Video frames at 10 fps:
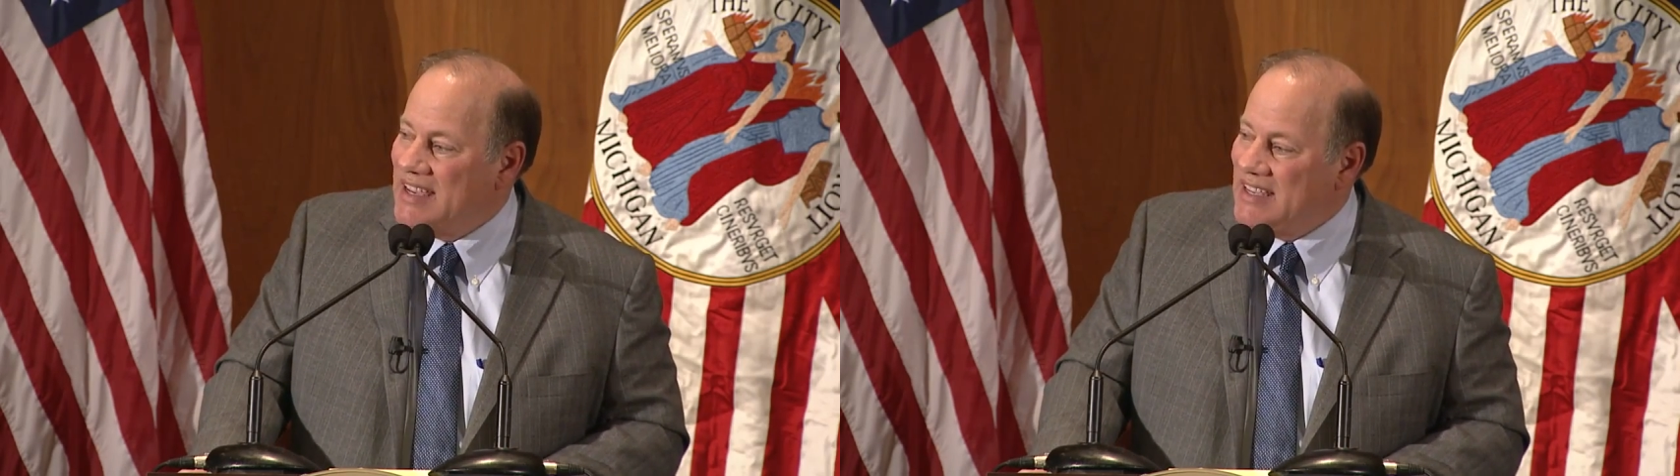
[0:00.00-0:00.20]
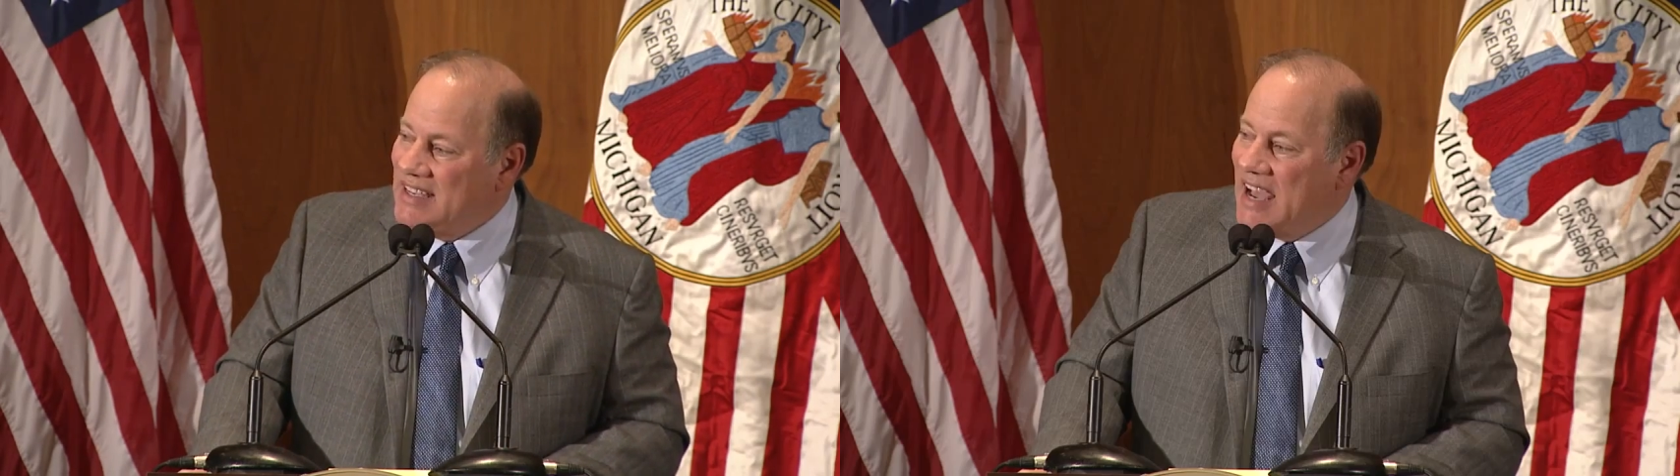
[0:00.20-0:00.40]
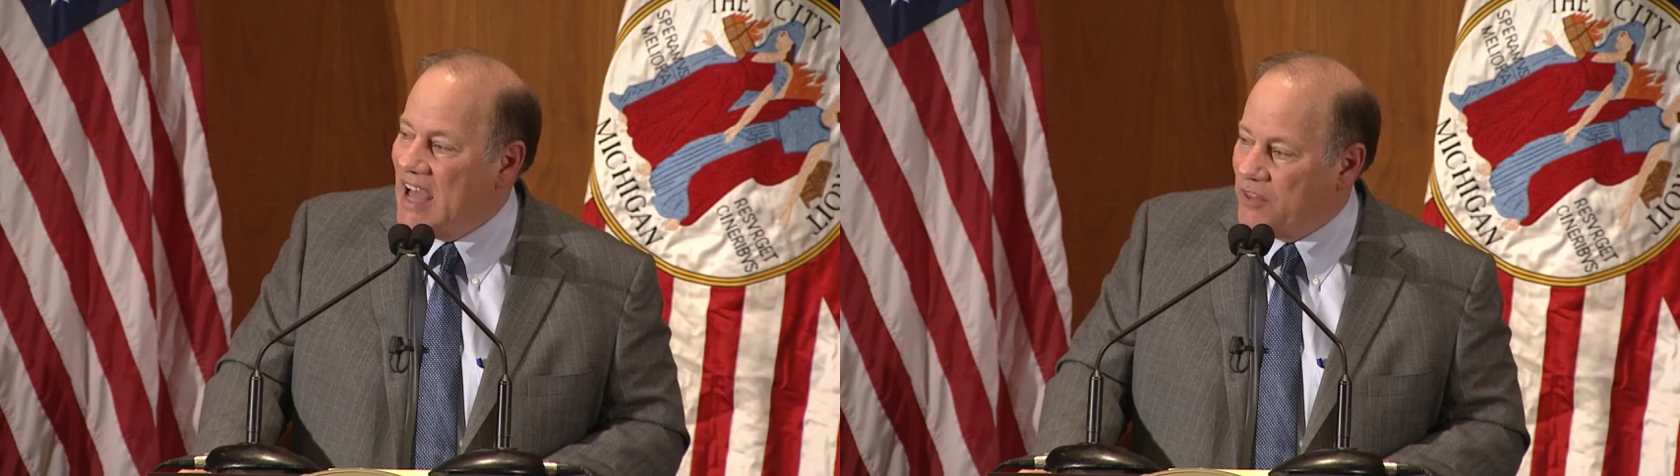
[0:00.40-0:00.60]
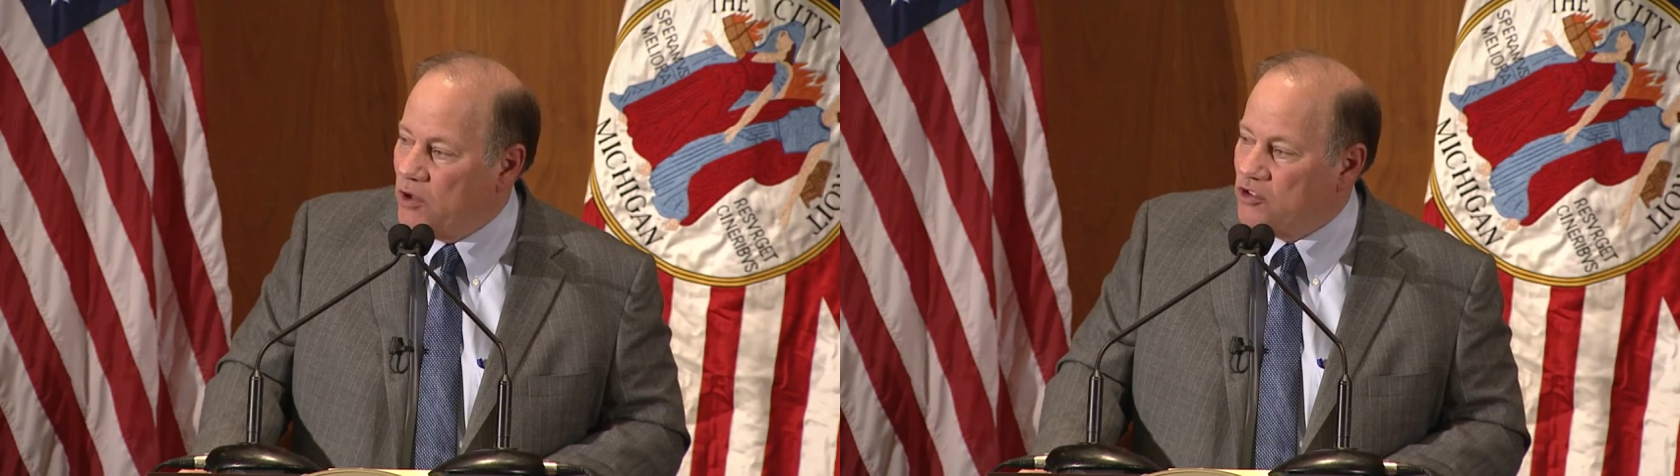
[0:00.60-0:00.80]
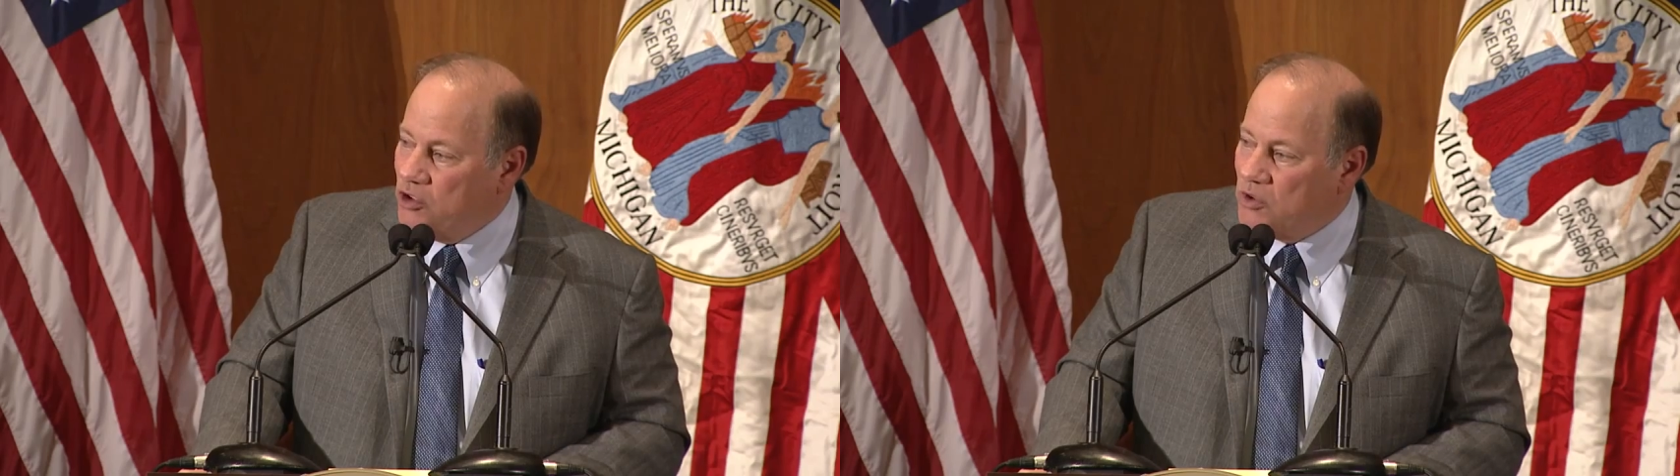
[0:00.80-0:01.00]
he got
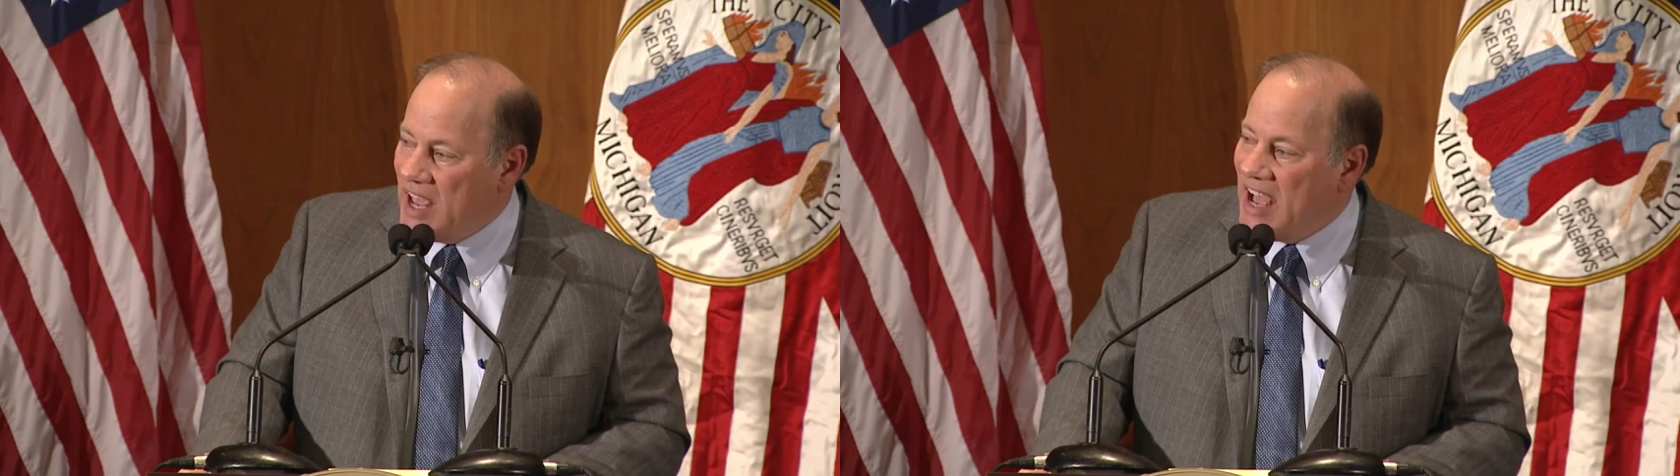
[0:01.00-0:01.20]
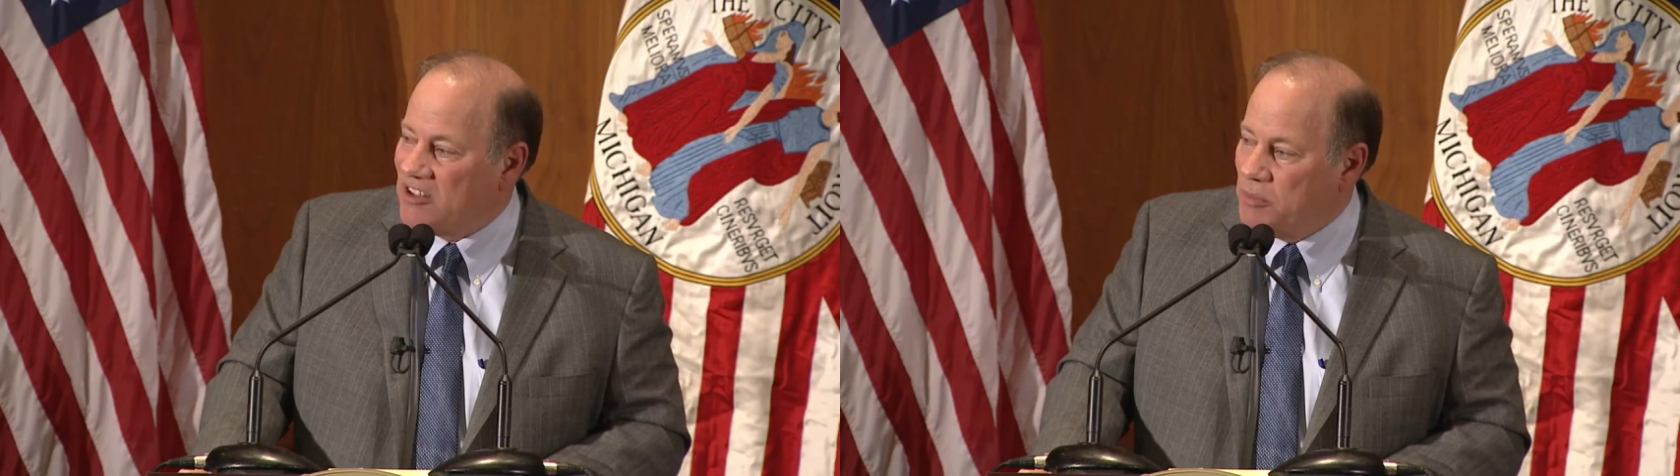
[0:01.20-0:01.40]
those new tax